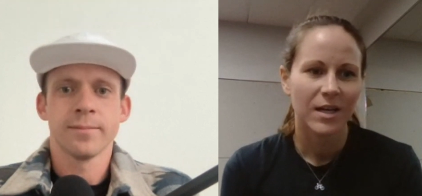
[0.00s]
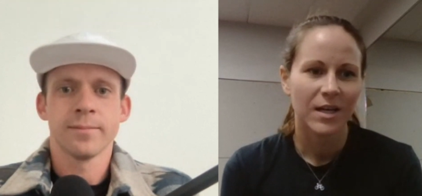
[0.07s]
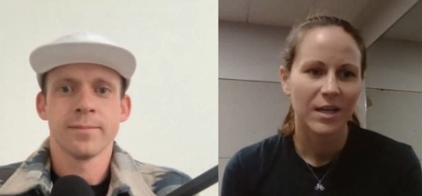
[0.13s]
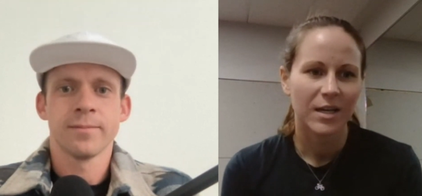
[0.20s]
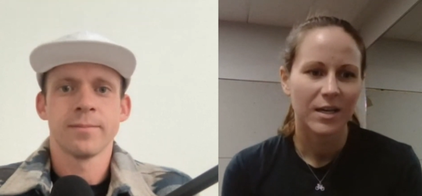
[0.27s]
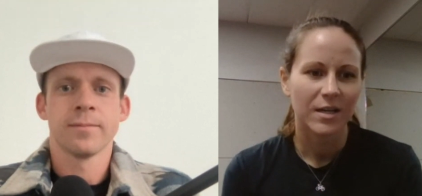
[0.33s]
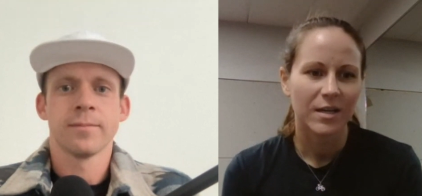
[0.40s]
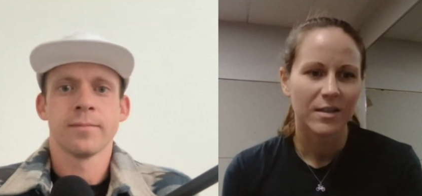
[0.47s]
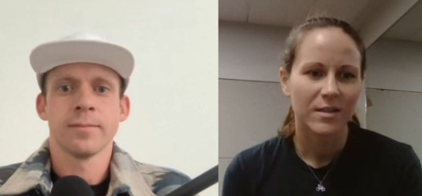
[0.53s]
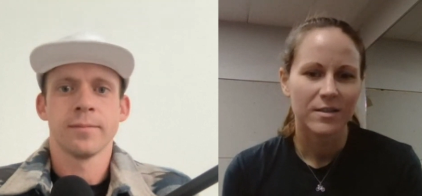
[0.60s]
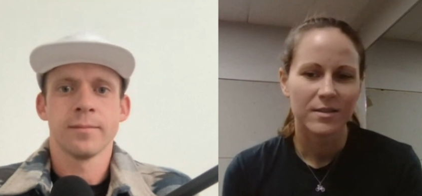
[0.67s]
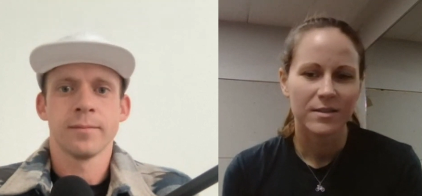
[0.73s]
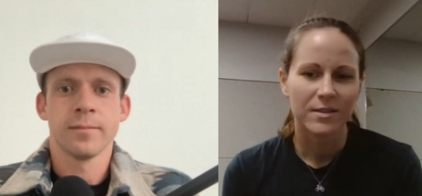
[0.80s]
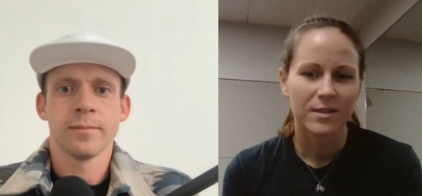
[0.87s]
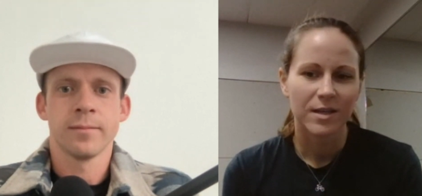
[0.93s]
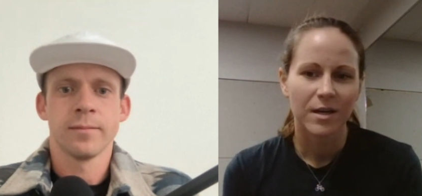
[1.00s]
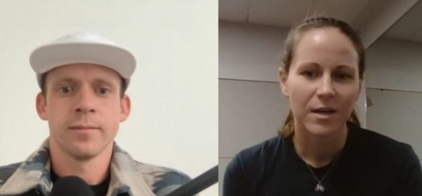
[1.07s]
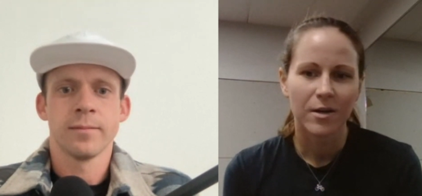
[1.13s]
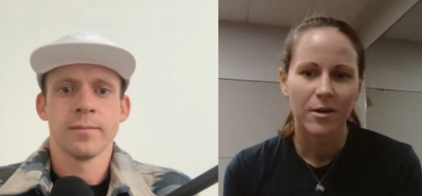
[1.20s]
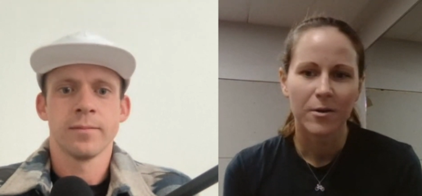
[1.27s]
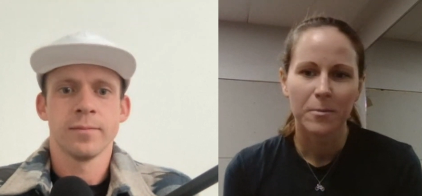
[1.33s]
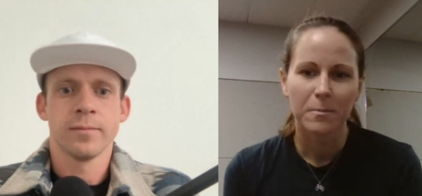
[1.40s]
Speaker 1: And
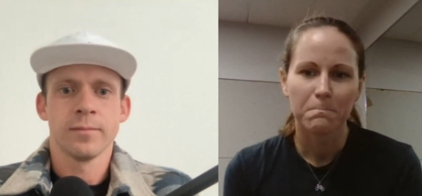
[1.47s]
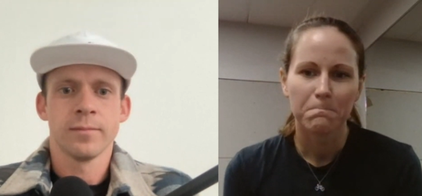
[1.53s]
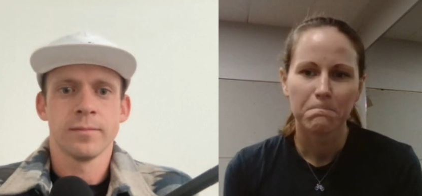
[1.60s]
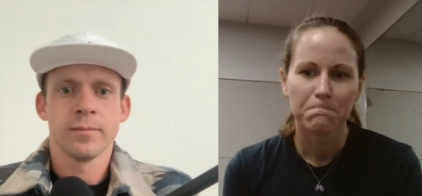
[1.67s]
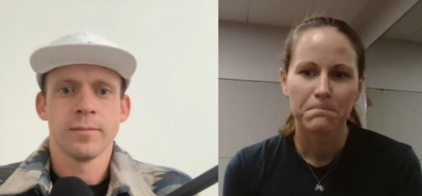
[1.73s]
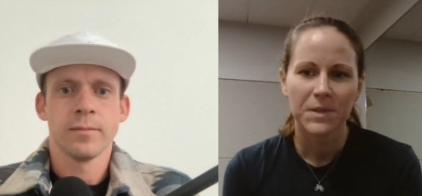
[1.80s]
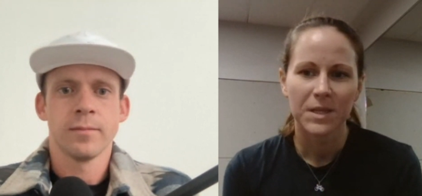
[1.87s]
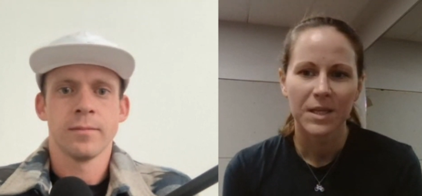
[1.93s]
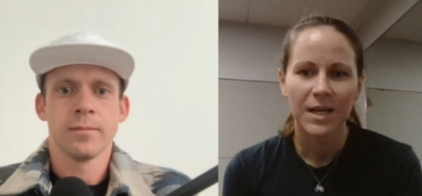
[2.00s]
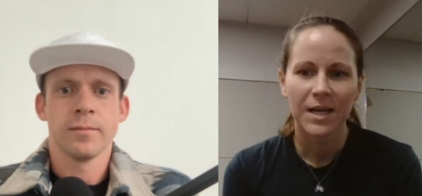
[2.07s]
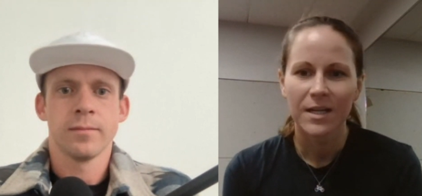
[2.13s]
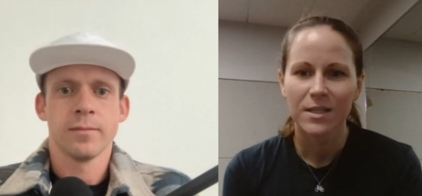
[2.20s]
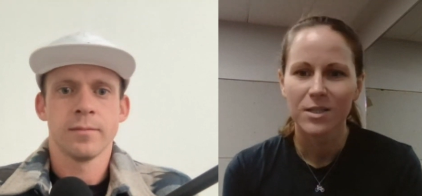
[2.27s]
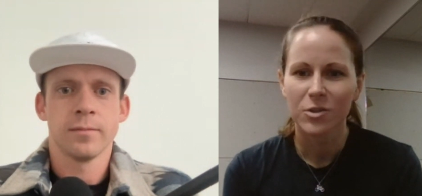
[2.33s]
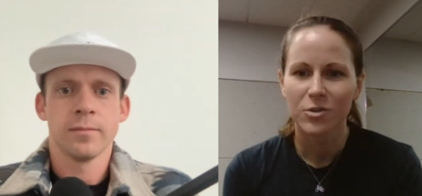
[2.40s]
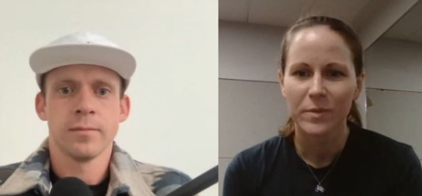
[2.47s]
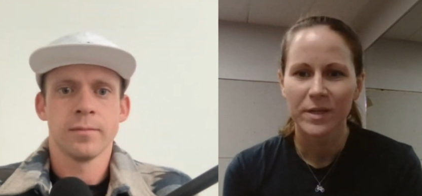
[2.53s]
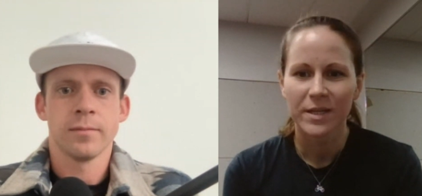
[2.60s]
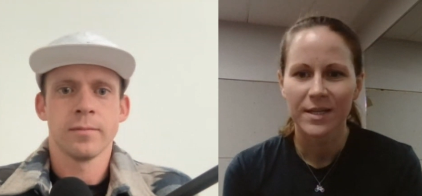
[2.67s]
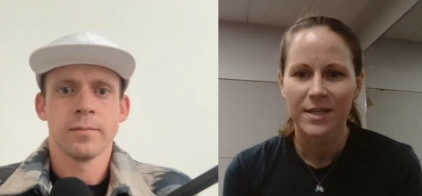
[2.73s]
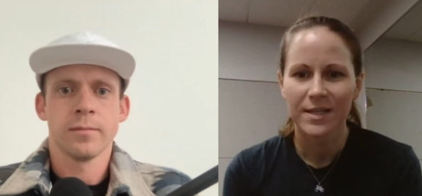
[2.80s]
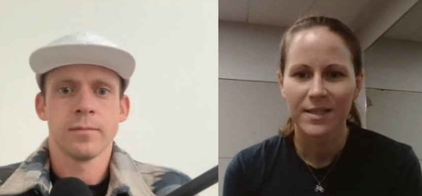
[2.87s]
um, yeah, so
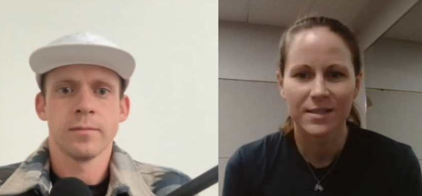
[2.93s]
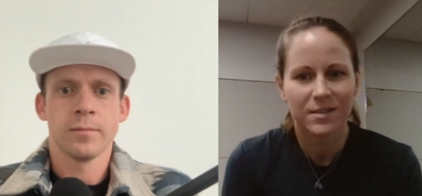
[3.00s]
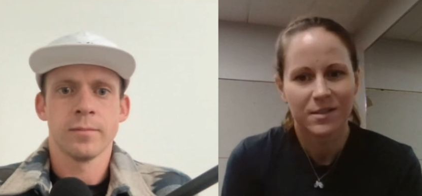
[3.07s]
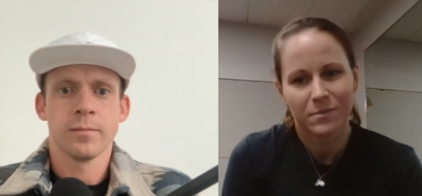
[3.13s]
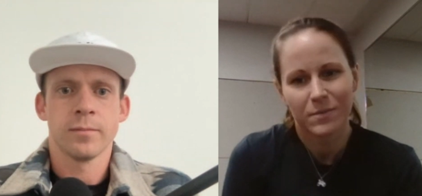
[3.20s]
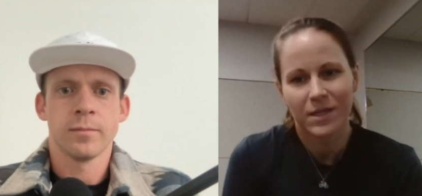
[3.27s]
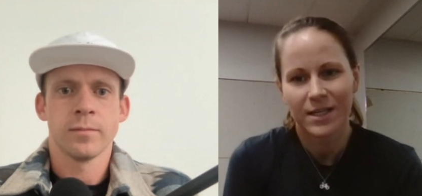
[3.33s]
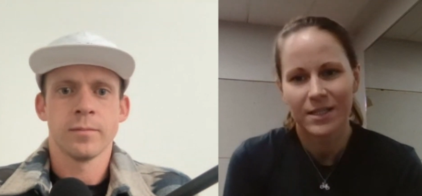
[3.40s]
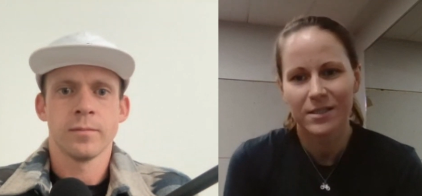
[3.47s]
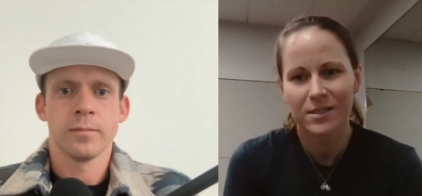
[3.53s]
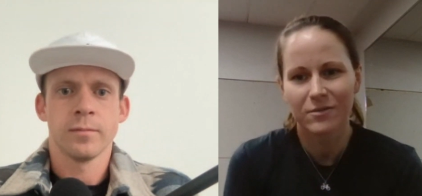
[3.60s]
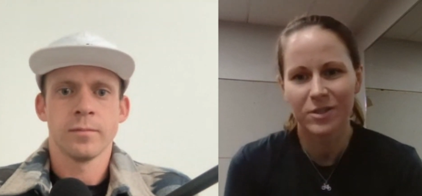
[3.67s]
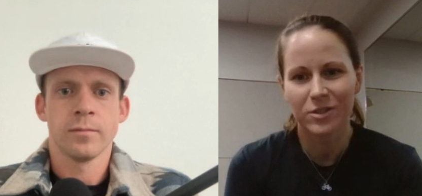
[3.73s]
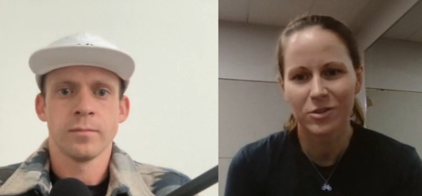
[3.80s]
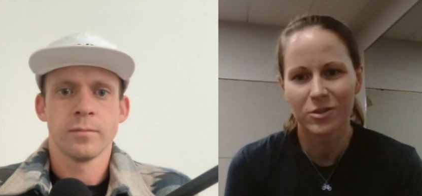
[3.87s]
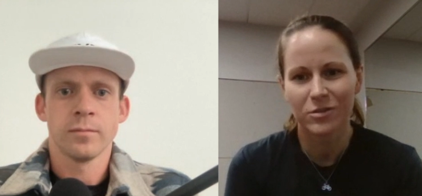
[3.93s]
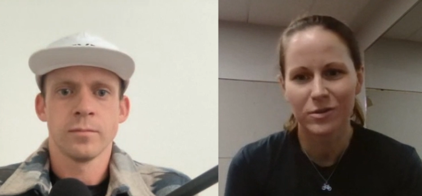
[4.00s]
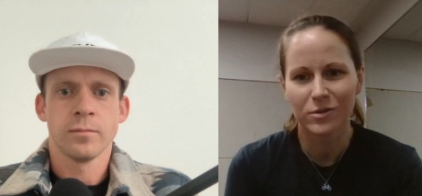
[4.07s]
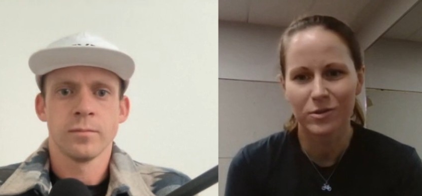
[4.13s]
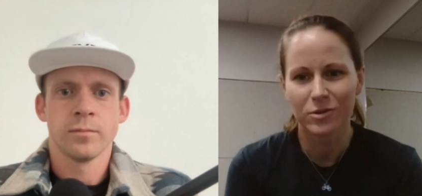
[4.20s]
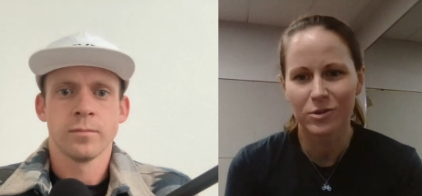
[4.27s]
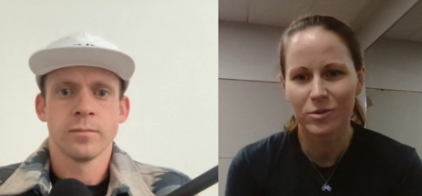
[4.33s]
my next my next adventure
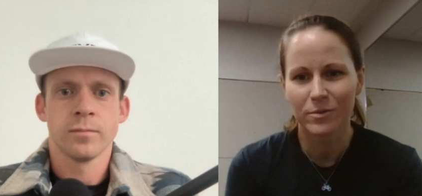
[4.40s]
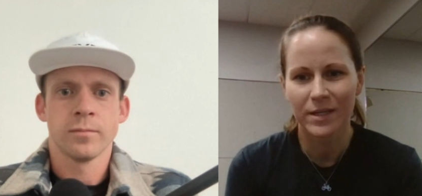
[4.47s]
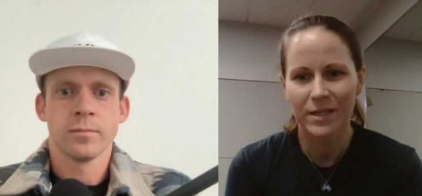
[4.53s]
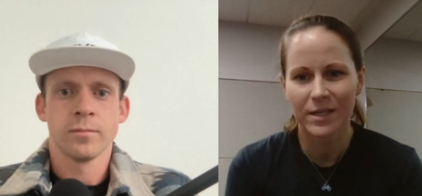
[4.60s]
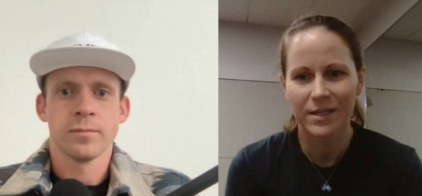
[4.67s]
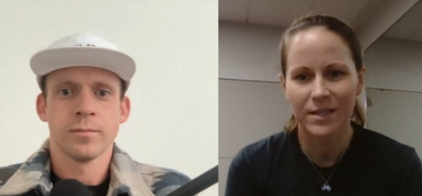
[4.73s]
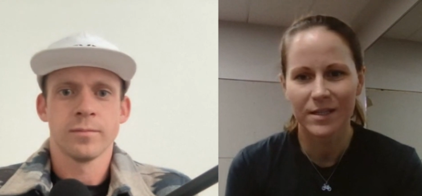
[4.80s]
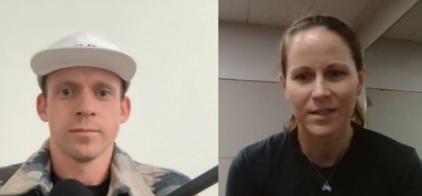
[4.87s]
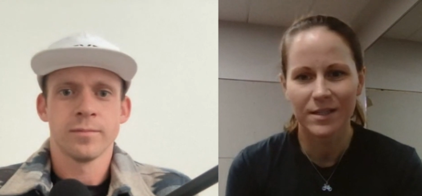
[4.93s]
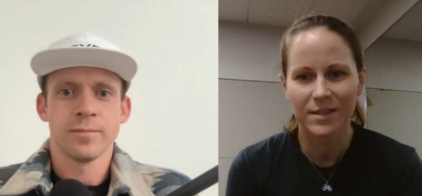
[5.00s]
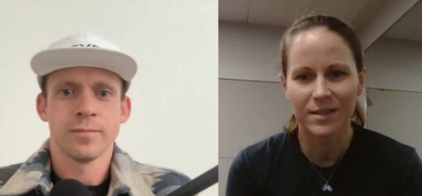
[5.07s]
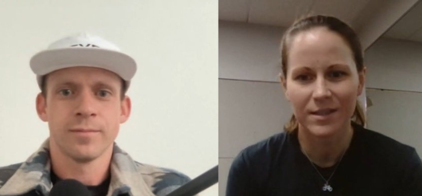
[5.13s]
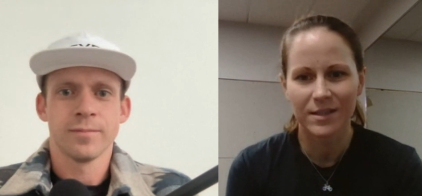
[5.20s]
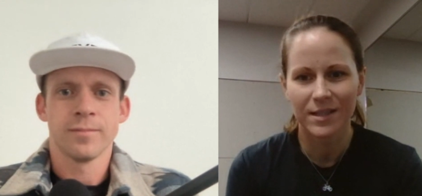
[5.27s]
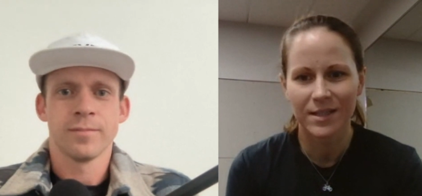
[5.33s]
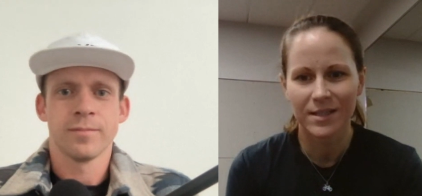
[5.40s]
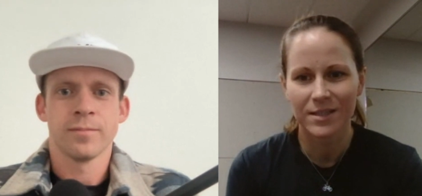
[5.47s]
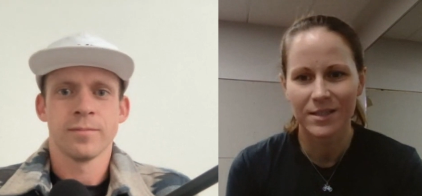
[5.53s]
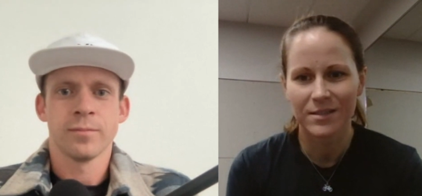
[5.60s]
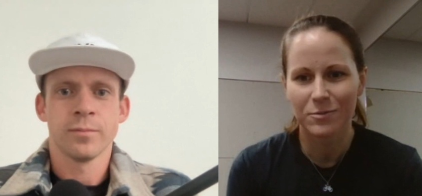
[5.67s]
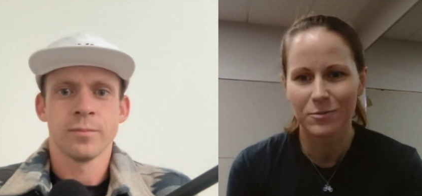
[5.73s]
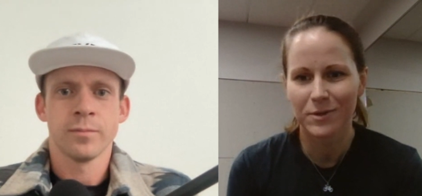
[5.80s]
was Ultraman, and
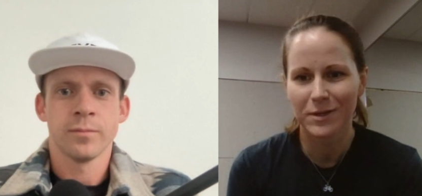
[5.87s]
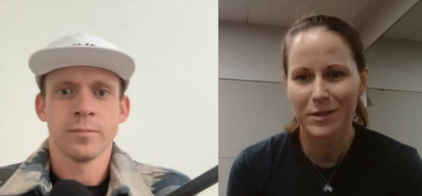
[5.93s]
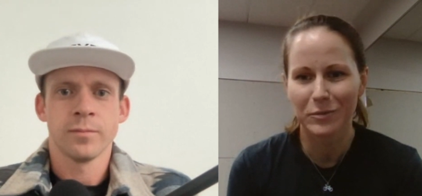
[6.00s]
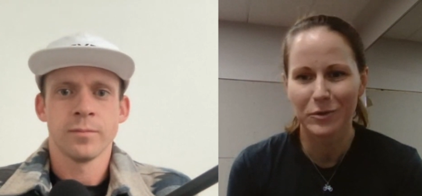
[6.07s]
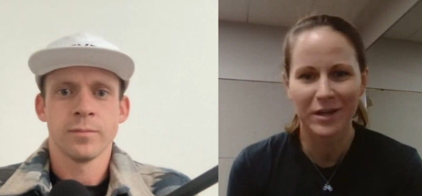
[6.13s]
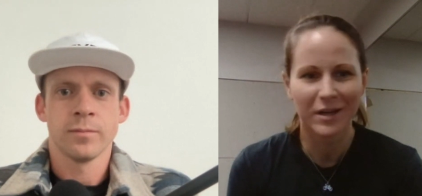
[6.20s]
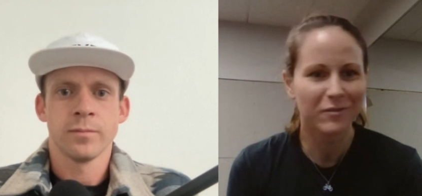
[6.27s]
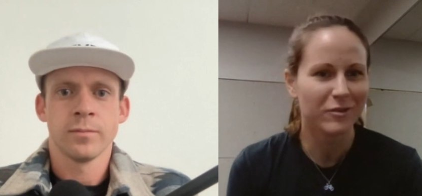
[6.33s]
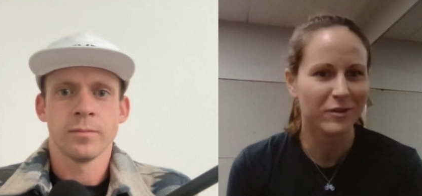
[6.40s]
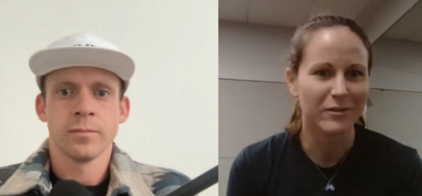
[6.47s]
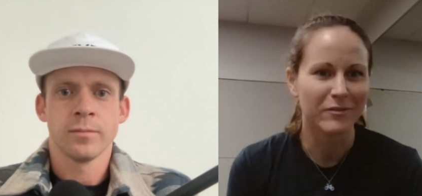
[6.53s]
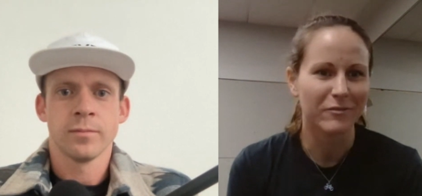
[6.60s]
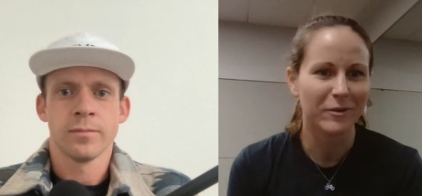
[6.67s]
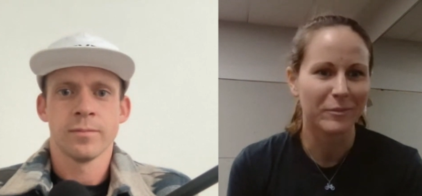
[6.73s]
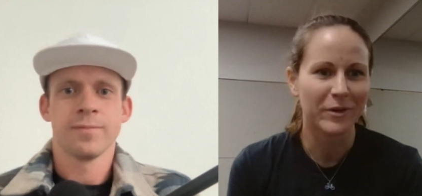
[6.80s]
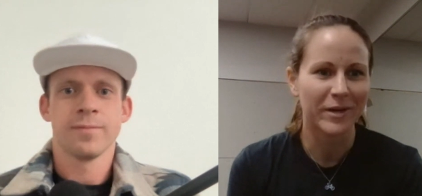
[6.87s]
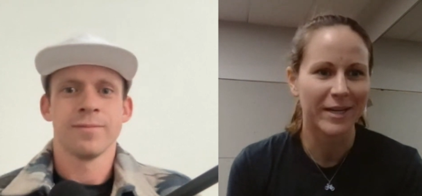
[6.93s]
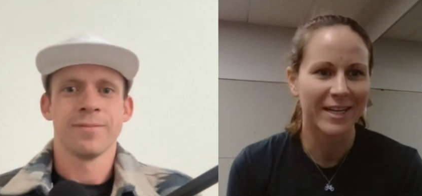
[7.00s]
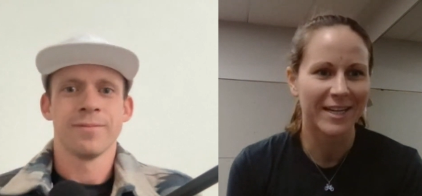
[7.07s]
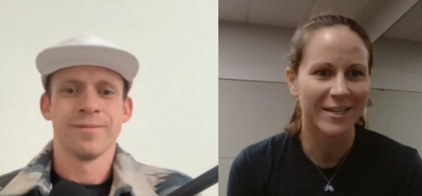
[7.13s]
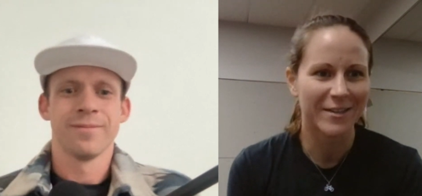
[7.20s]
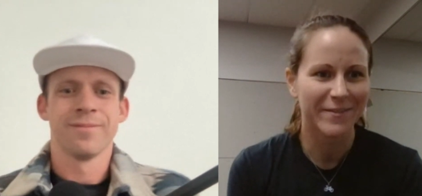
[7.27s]
that's what I'm recovering from
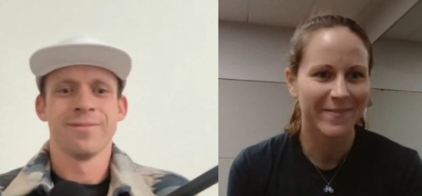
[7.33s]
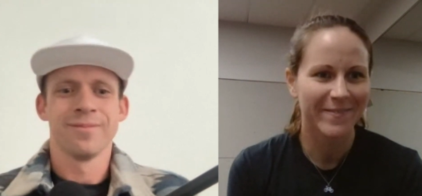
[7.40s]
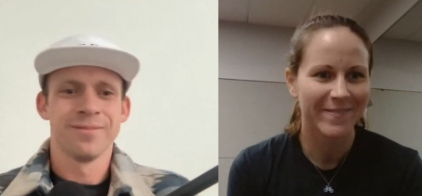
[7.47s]
right now.